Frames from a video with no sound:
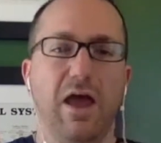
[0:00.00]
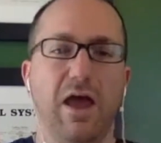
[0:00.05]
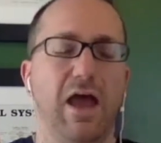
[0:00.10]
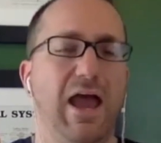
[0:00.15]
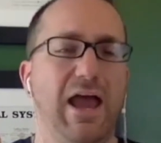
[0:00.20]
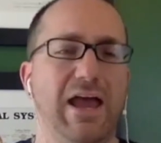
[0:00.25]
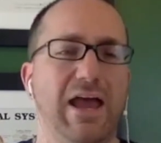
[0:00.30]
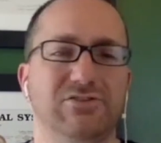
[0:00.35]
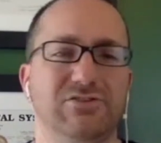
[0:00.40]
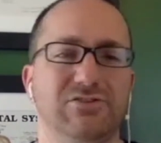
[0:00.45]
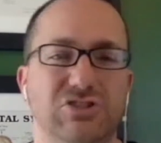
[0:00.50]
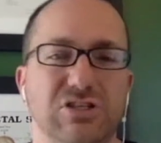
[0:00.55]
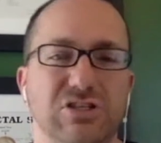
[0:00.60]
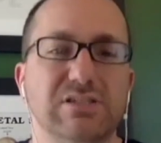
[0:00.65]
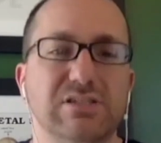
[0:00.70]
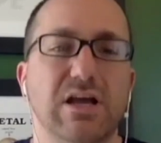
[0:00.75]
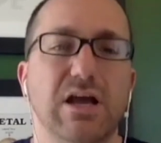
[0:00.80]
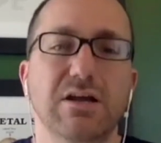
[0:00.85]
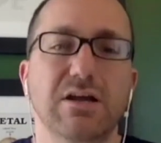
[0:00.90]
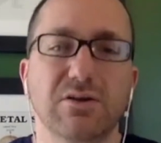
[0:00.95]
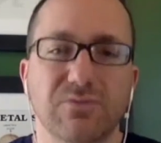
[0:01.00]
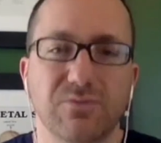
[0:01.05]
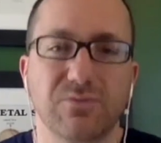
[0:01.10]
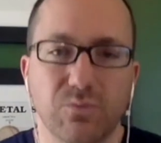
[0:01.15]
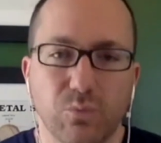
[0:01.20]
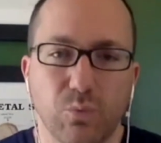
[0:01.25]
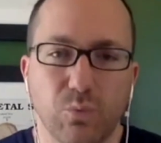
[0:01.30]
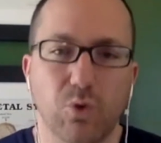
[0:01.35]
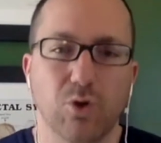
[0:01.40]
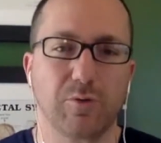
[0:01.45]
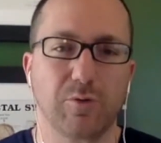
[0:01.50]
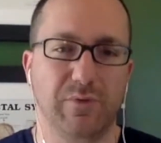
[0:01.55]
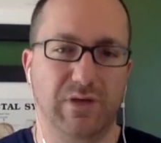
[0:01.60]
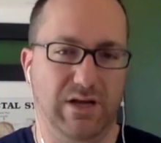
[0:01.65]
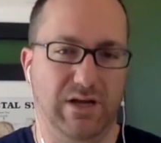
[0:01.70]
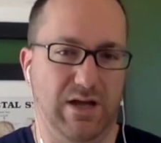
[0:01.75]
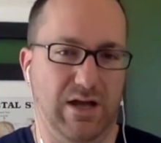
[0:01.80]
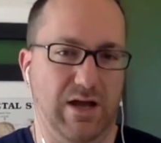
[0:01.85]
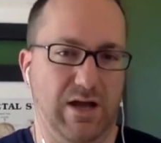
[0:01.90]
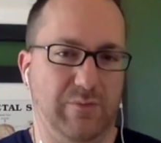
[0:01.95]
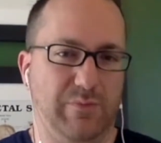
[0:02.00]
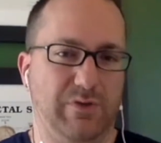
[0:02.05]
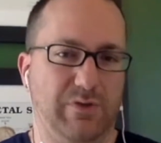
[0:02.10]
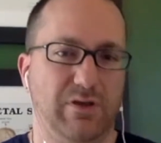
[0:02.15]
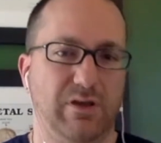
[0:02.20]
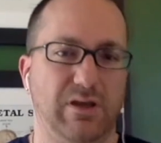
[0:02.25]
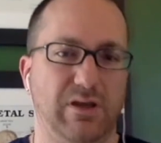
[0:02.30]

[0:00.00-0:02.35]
and just kind of warm it up.